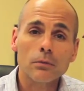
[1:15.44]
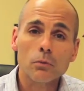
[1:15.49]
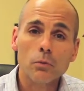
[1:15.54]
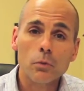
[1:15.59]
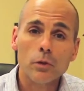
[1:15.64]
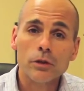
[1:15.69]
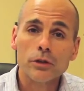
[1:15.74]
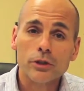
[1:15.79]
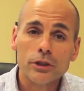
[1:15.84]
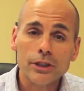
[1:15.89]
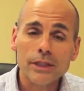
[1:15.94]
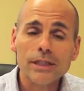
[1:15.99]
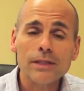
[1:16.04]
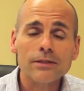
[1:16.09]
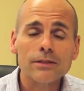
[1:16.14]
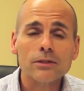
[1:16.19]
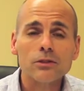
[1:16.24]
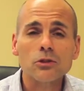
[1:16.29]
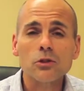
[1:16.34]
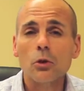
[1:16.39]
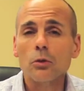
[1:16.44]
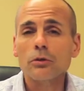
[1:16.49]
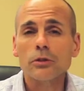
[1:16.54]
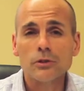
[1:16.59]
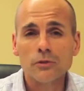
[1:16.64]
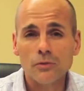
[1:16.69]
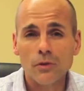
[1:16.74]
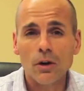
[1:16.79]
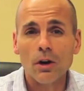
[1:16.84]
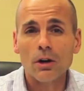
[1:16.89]
where Jesus told
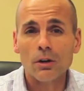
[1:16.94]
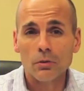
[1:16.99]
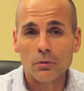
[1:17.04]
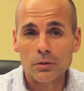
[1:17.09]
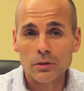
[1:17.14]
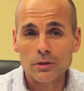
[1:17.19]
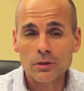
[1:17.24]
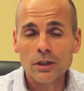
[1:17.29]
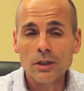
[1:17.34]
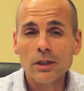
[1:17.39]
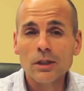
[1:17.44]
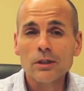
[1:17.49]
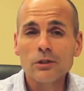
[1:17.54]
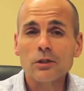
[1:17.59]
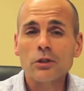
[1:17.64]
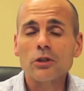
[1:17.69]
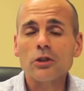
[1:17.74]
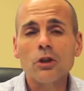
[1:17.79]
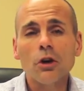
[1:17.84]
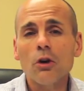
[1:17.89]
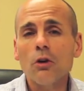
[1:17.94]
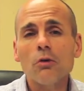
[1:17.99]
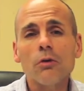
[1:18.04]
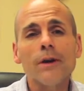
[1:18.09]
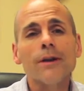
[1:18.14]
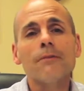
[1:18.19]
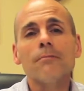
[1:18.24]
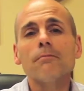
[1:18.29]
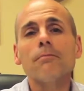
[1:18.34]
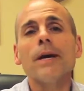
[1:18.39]
his followers to go
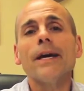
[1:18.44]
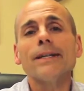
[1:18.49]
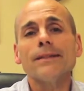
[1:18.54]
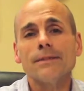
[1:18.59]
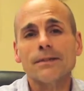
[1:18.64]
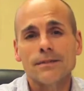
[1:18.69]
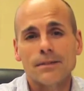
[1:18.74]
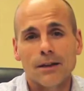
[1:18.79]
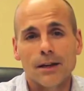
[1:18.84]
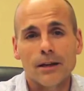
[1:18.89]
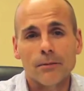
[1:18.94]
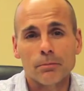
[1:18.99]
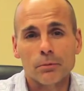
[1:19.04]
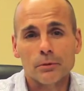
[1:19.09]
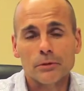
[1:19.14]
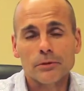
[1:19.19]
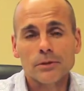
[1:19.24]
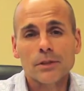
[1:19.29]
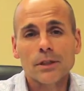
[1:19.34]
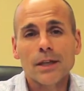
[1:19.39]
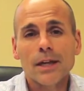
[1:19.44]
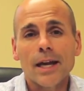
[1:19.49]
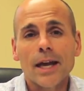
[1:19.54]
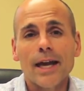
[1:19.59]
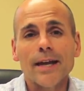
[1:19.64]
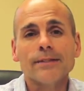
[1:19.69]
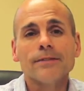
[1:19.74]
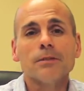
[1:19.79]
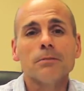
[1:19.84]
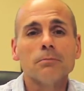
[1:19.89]
and make disciples
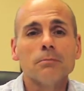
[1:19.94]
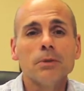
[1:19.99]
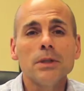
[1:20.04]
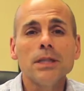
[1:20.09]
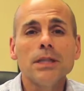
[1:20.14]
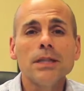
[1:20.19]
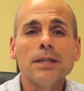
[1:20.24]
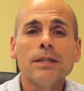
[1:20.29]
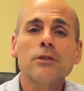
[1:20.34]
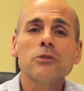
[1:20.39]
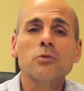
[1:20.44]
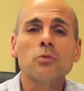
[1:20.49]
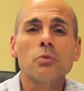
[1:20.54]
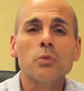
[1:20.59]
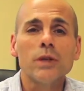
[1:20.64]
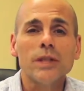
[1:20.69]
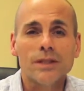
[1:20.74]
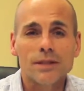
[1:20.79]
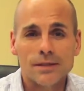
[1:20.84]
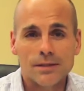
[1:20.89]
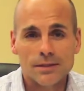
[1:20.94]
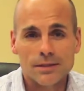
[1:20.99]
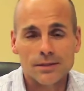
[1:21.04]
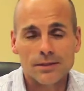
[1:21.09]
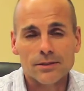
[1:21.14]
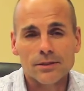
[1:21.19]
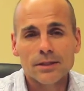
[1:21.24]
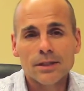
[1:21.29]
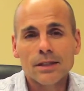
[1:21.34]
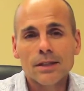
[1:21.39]
and to be his
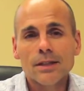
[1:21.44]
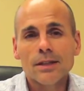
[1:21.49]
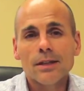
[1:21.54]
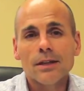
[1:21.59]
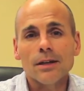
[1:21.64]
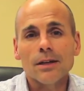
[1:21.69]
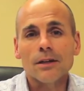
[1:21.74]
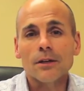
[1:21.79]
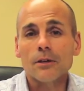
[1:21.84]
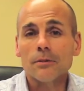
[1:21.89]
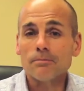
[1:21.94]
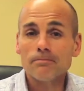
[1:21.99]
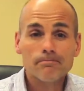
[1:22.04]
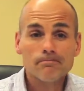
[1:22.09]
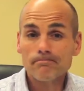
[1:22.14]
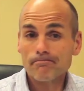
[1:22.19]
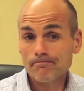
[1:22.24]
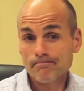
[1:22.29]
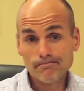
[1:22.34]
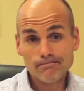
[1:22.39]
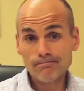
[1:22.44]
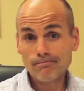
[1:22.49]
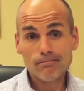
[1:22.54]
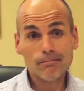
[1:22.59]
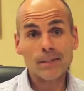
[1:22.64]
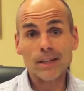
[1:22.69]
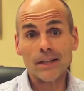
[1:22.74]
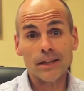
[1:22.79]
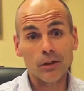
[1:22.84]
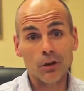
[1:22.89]
witnesses in
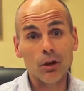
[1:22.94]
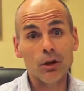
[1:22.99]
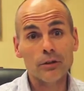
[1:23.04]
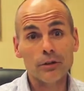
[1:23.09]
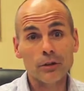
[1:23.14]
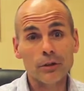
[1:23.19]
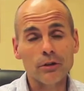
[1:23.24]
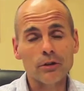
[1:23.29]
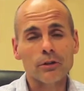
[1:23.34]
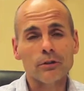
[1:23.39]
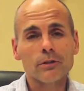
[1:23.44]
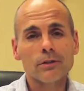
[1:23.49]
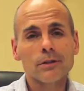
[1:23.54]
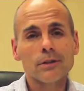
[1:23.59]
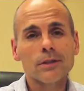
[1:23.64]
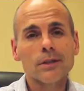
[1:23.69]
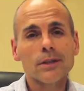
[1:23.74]
all the earth.